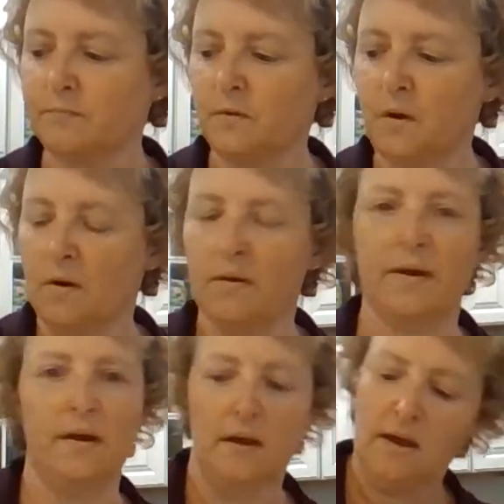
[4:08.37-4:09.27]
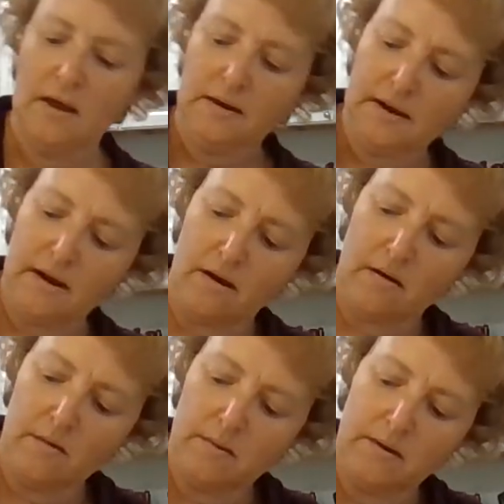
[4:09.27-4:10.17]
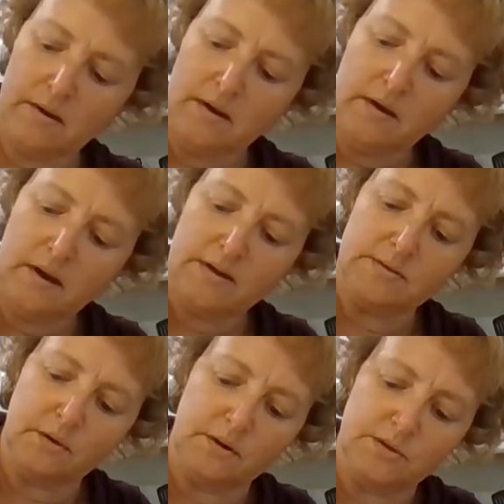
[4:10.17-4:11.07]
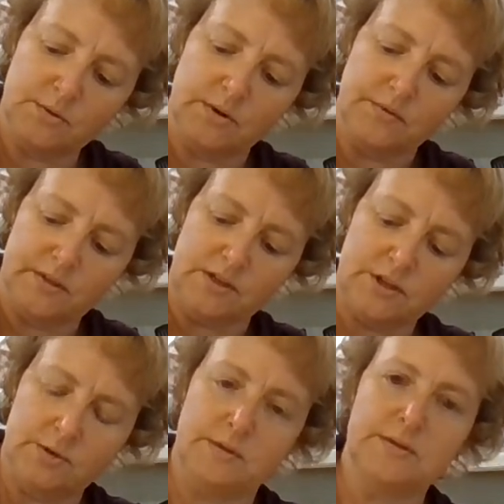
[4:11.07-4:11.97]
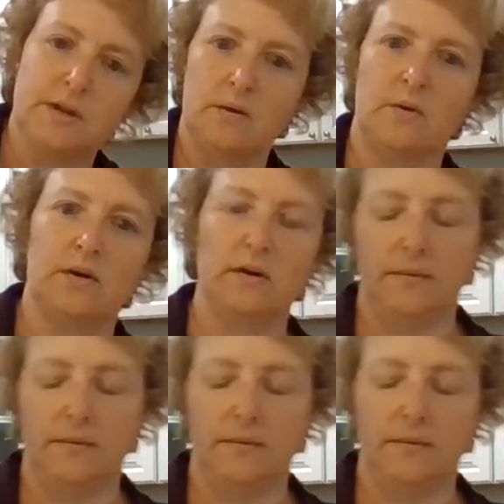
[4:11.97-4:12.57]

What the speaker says: All right. Now, guys, I'm going to sort of teach you a sight word.